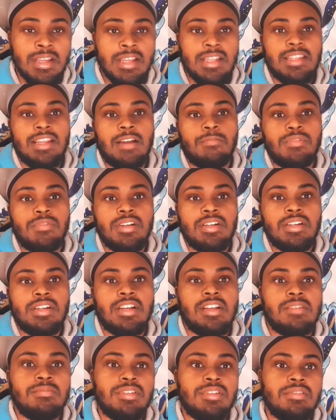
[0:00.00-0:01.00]
Now, when it
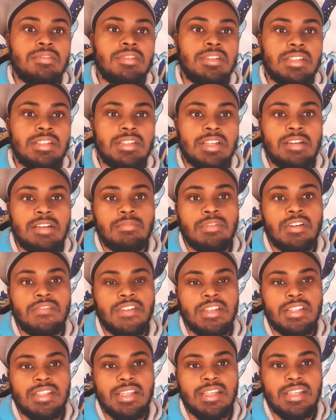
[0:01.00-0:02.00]
comes to some of
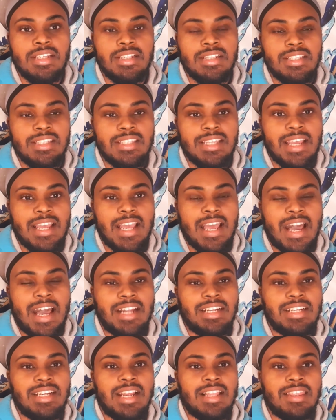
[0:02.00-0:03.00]
the things that
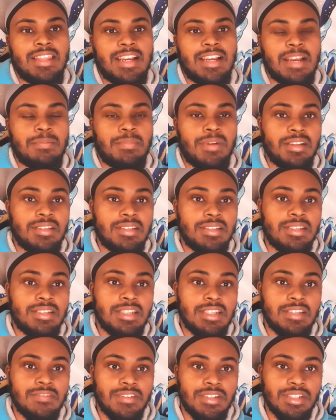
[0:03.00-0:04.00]
I did not like about this
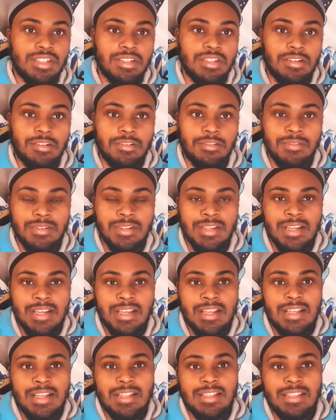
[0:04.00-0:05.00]
TV show,
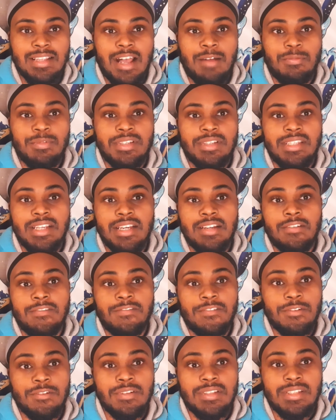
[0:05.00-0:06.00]
I would say the
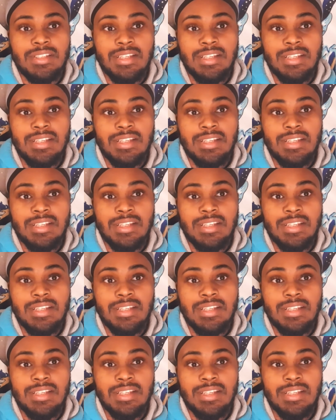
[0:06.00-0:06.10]
first